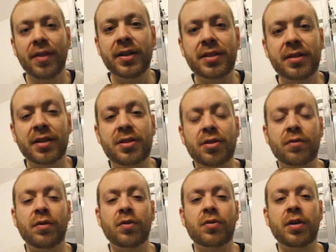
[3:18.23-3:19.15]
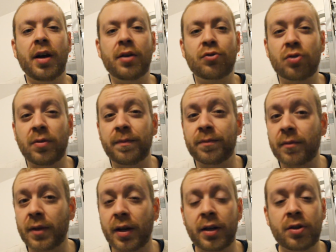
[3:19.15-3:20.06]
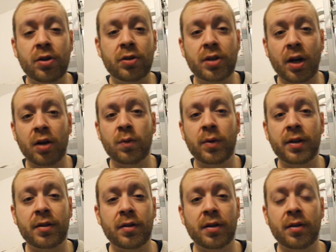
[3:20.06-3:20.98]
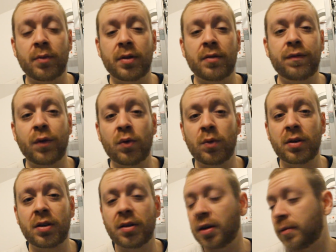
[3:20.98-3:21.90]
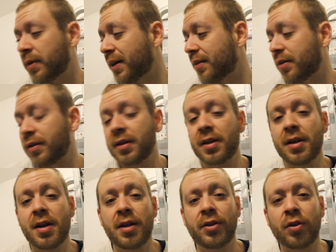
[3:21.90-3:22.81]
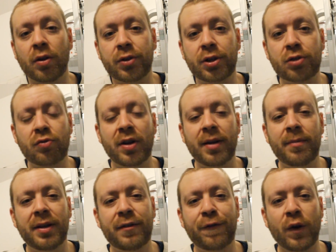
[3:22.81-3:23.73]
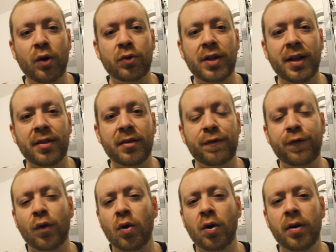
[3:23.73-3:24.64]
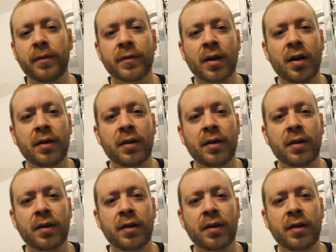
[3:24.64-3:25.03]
This is a real conundrum. He could go with a forward. I mean, you've got the three in midfield, then the four.